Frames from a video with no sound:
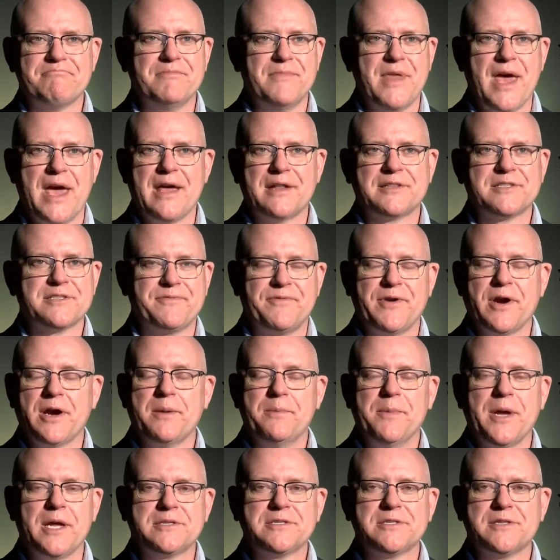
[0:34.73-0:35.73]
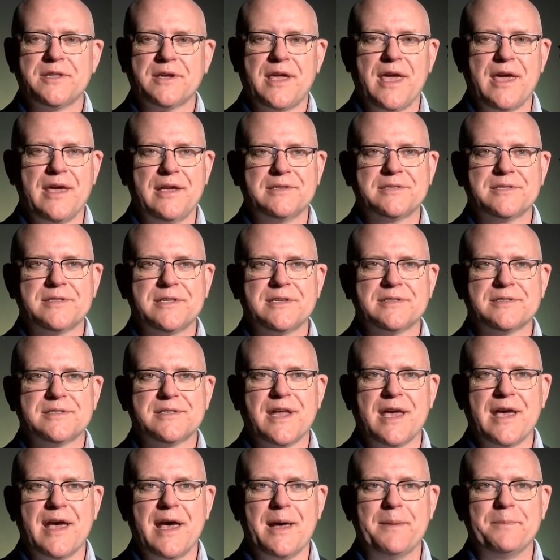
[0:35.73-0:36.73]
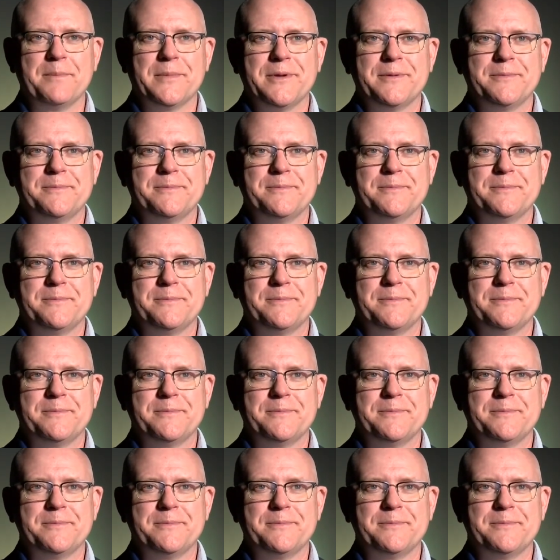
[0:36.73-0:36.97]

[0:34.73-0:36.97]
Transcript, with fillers: that's very much the case this time.